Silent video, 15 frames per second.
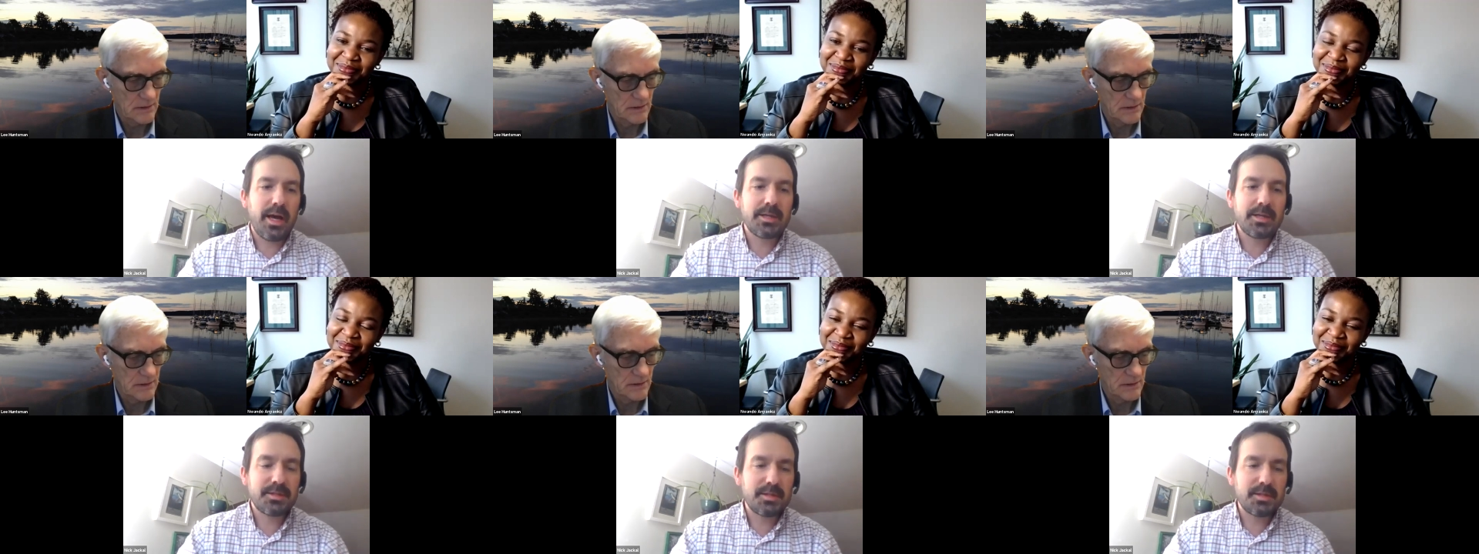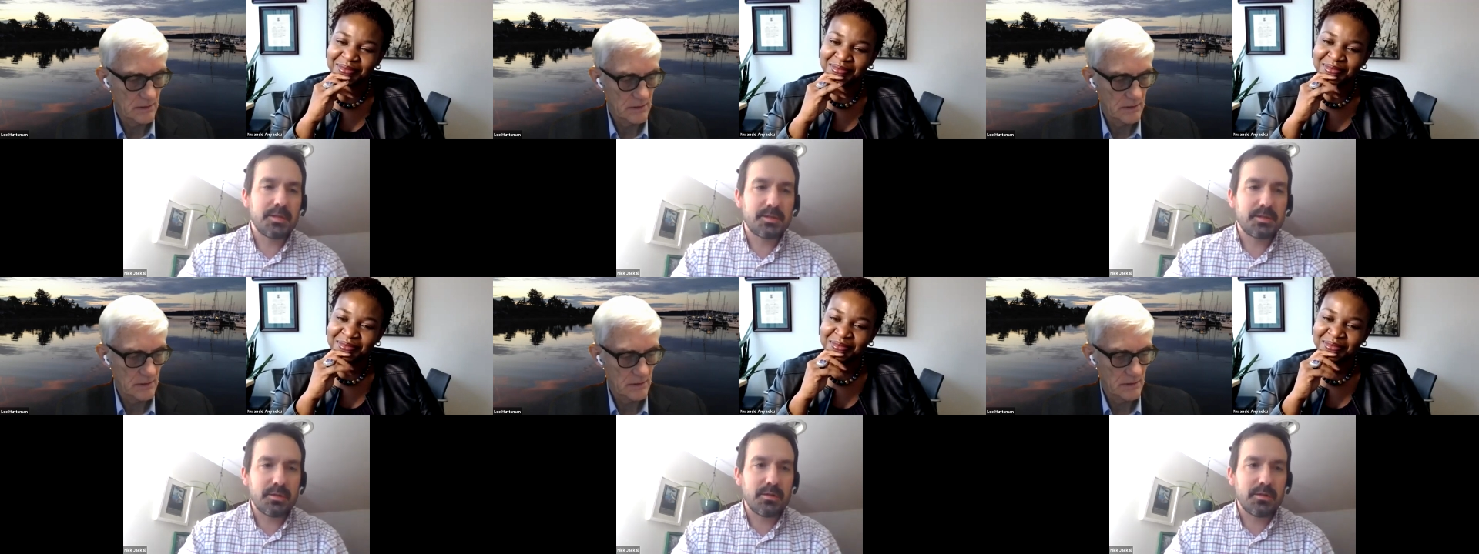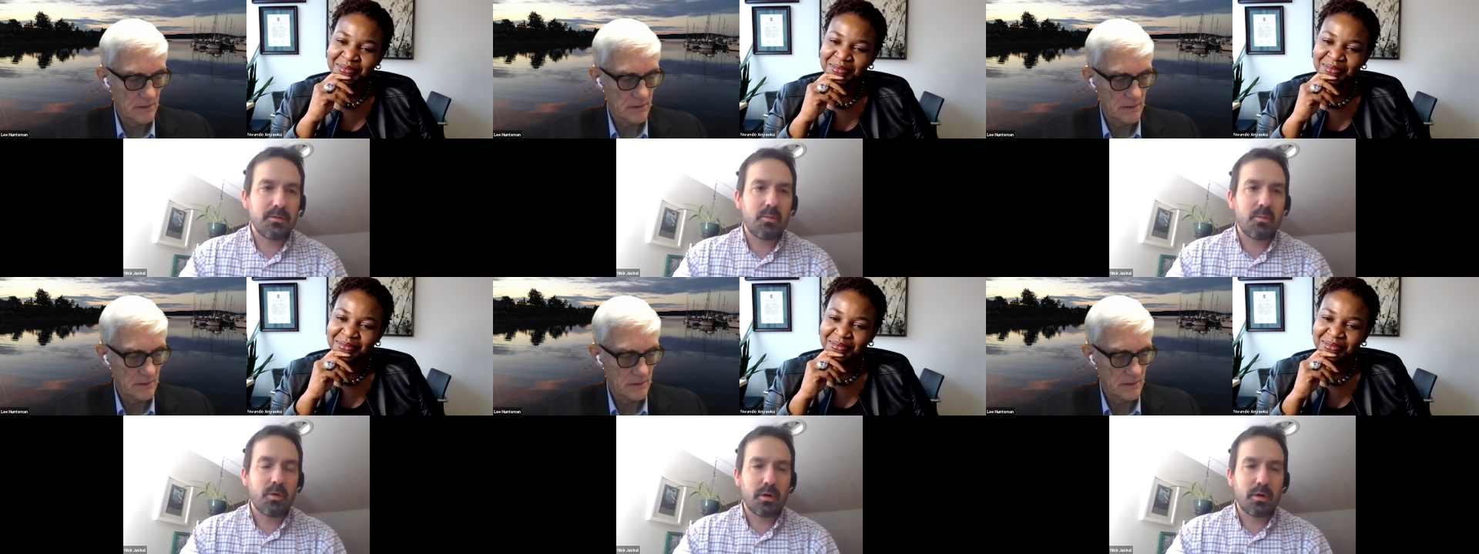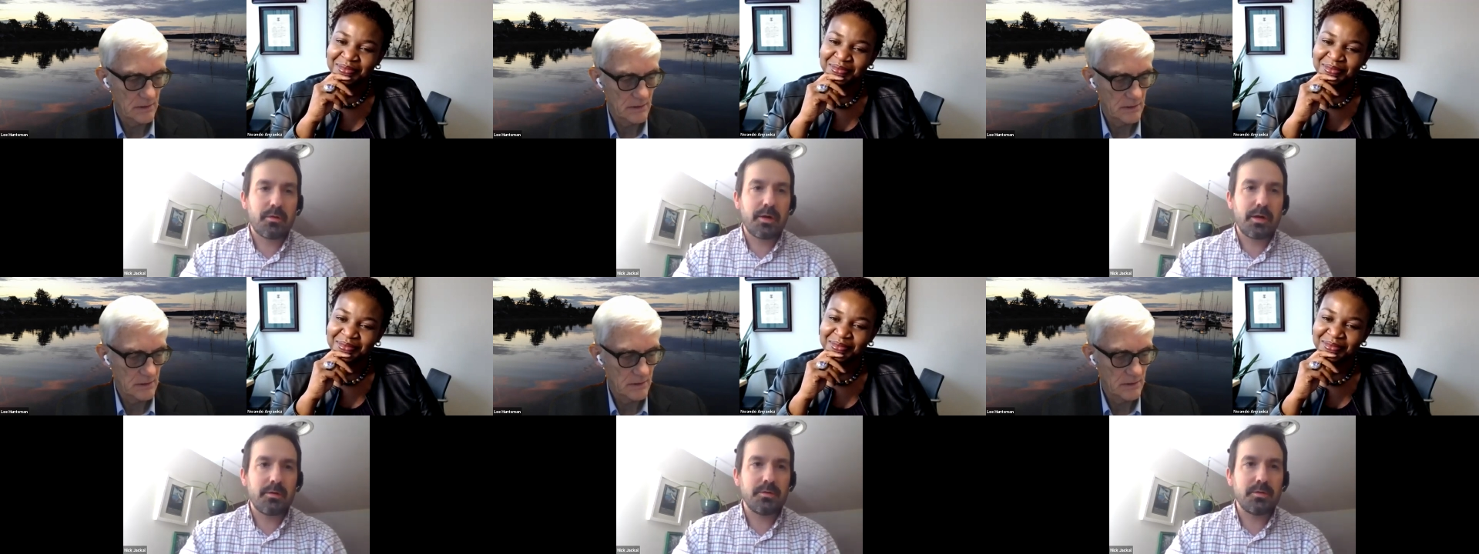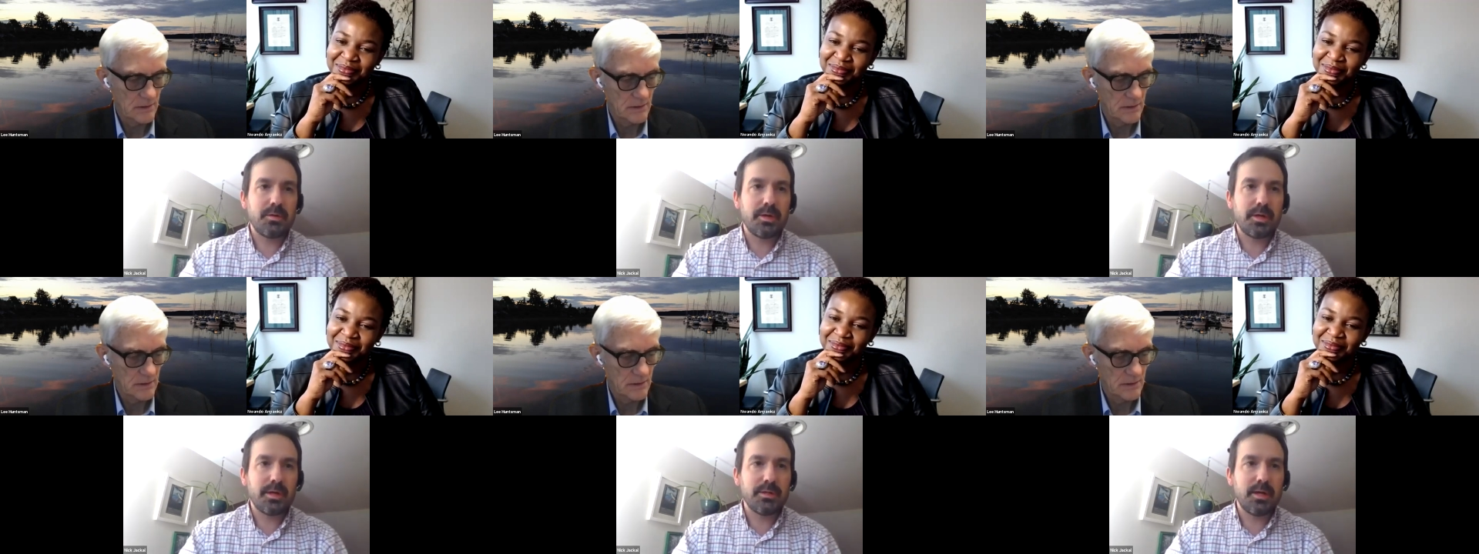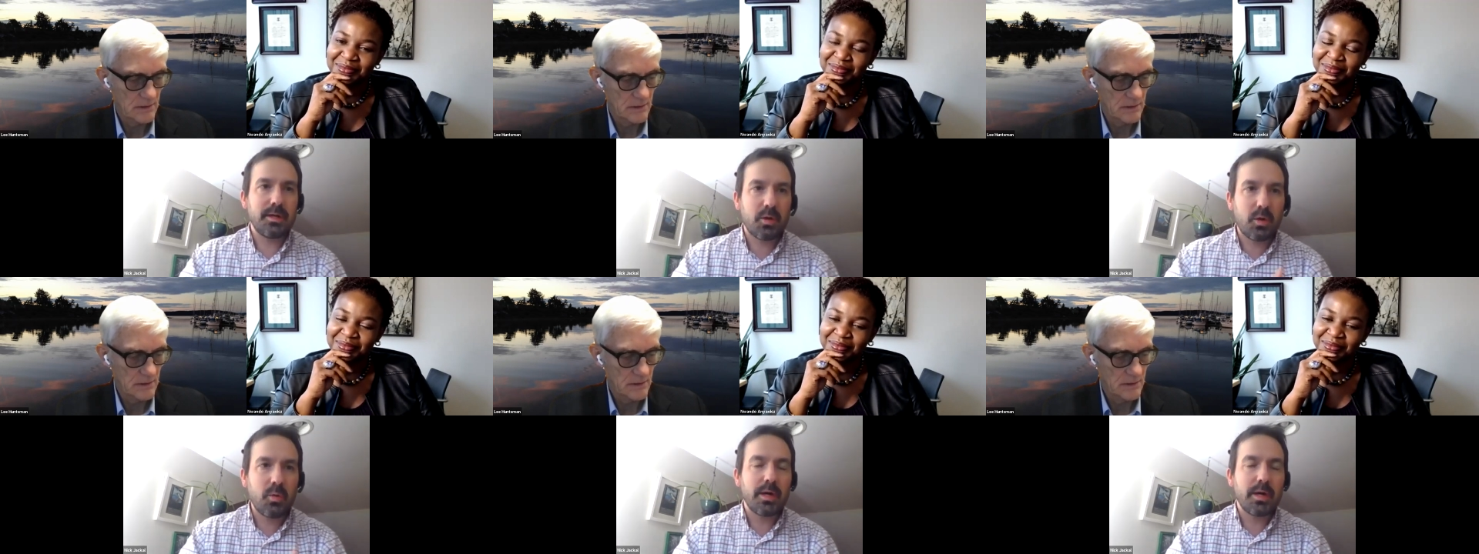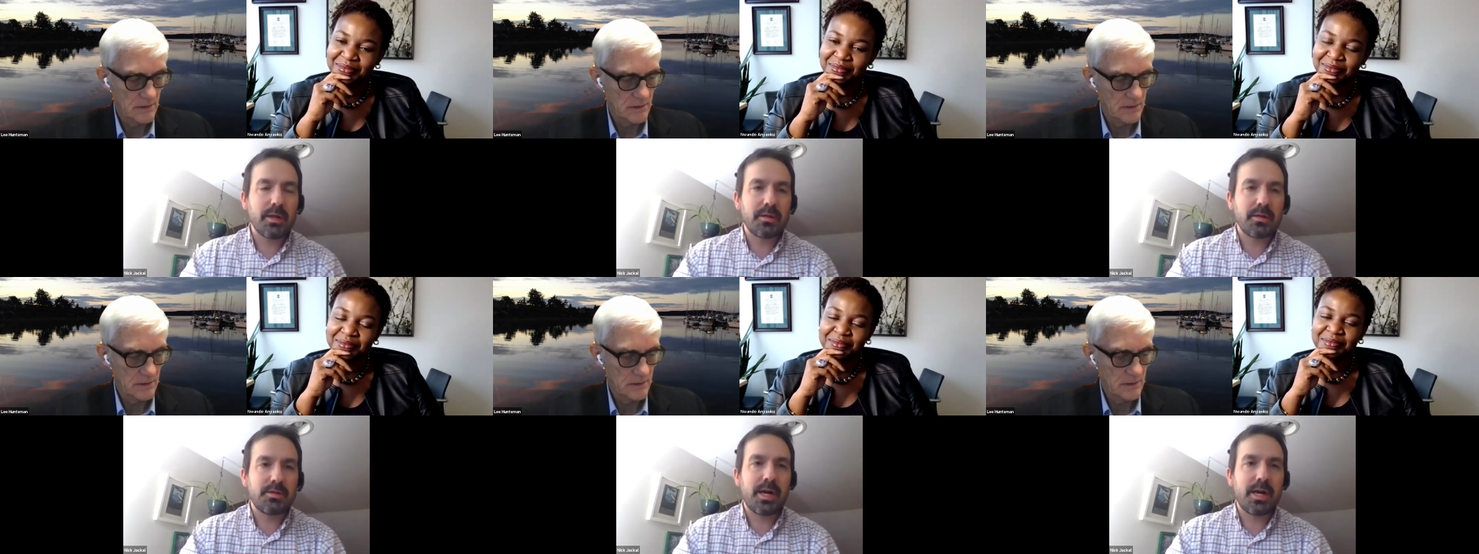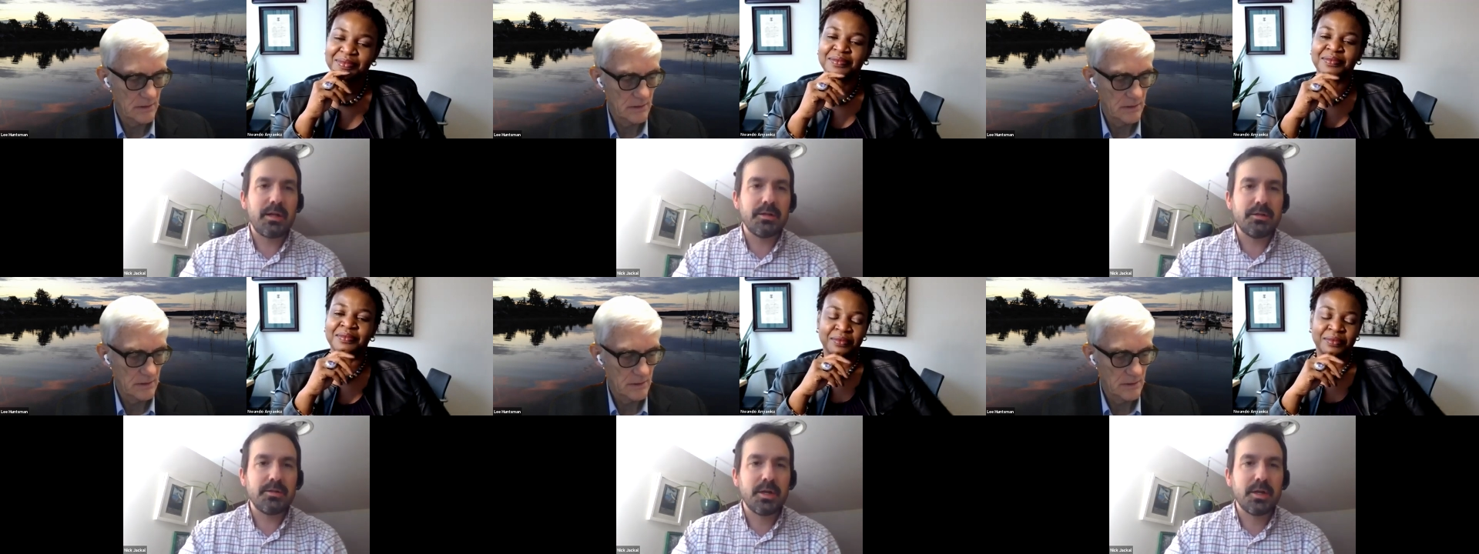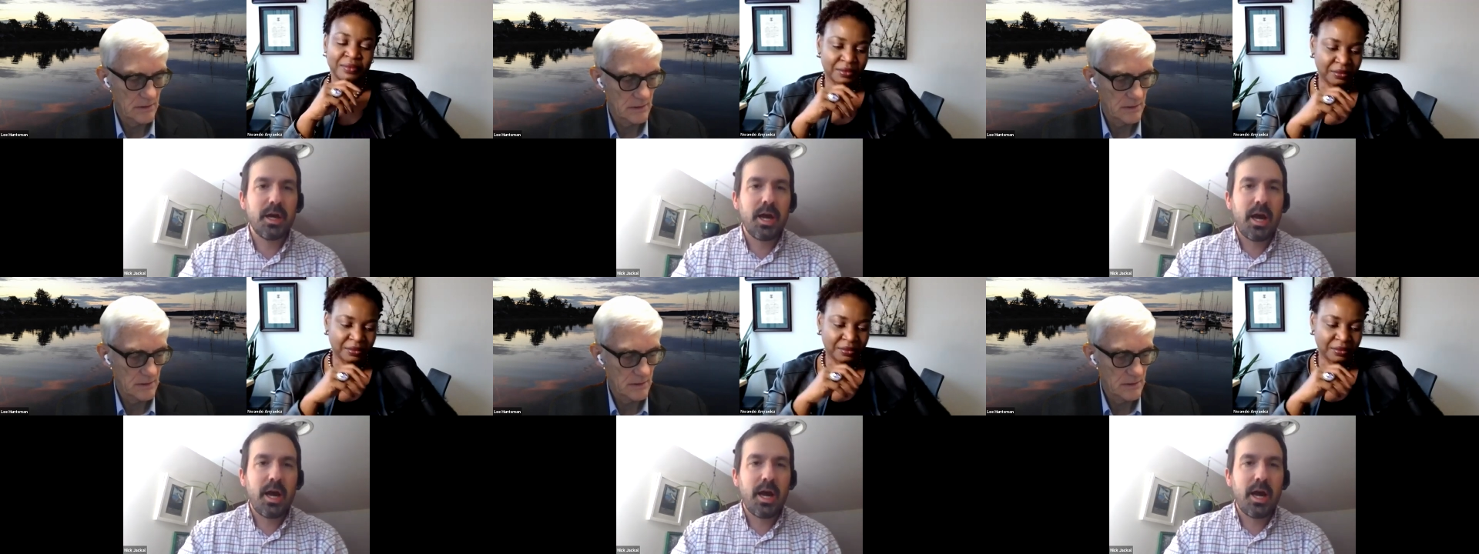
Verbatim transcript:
Speaker 1: existential work that you're doing and, and quite the challenge.